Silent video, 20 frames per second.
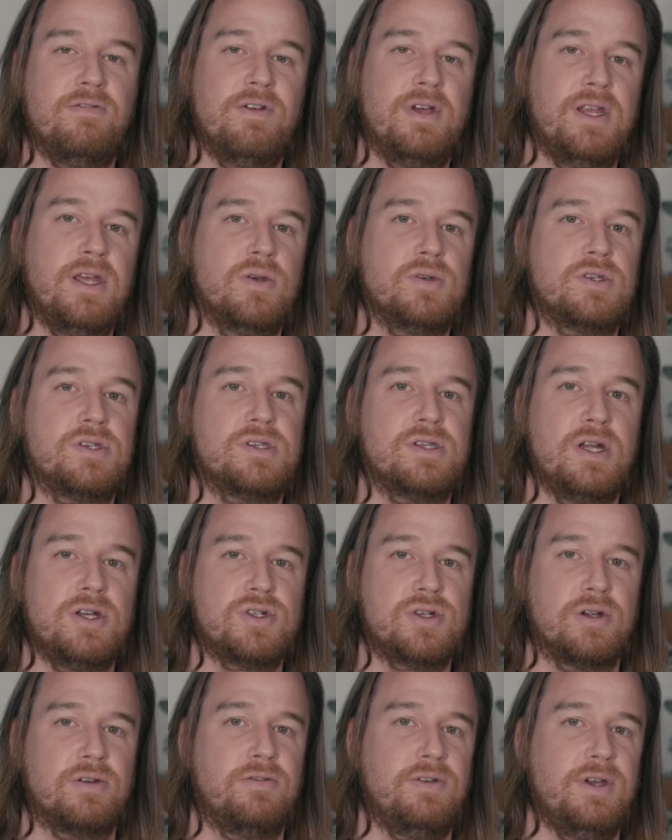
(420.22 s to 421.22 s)

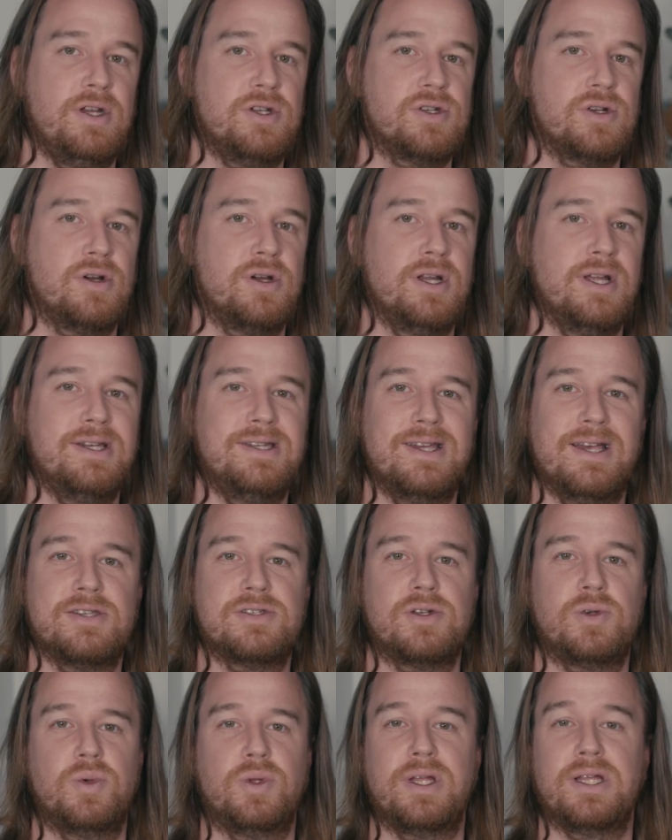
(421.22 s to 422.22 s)
video-centric feature, and it
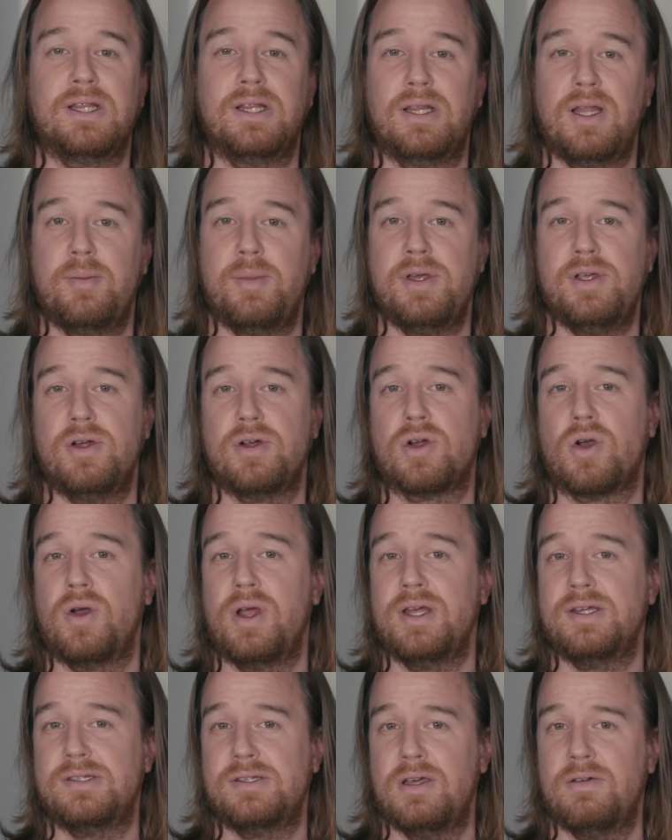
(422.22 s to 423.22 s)
doesn't really limit your
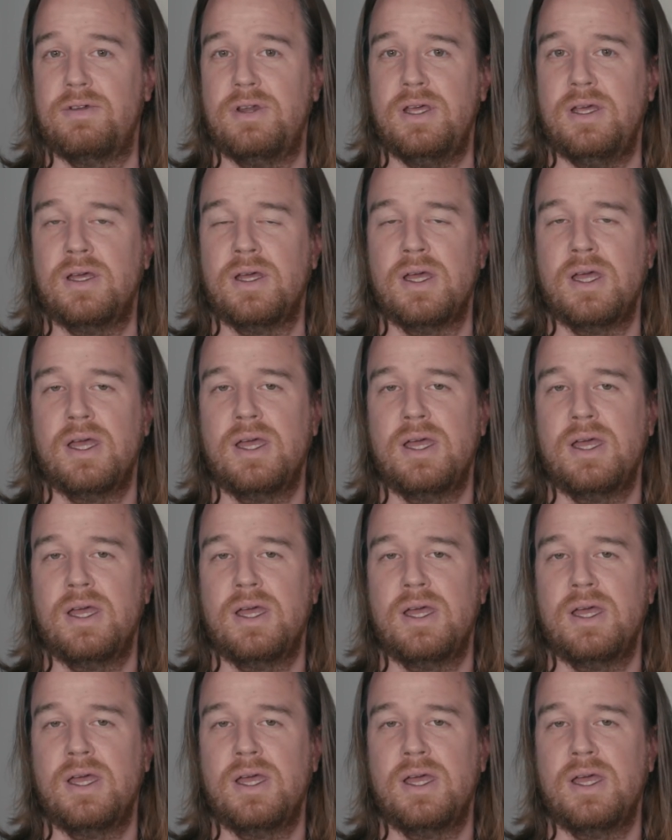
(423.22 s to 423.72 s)
creativity